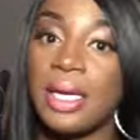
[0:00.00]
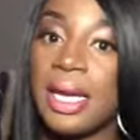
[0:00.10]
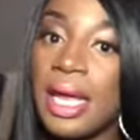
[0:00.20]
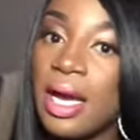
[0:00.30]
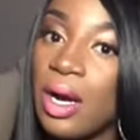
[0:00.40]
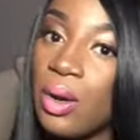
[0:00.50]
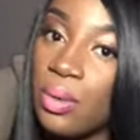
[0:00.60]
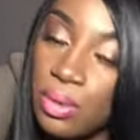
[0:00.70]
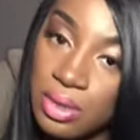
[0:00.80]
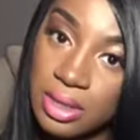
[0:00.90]

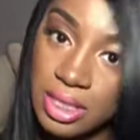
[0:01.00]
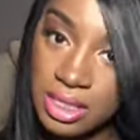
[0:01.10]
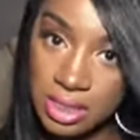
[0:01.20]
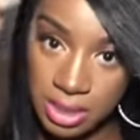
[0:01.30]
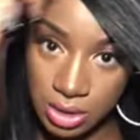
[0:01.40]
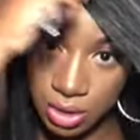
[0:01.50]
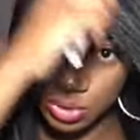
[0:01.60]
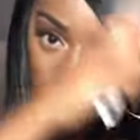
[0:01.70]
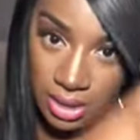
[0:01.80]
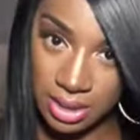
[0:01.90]
Now, this
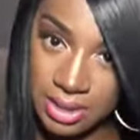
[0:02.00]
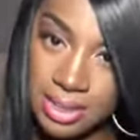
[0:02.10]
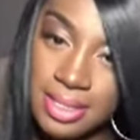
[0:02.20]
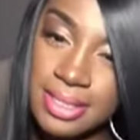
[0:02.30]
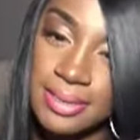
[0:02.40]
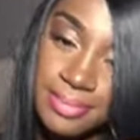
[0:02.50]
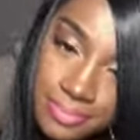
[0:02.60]
unit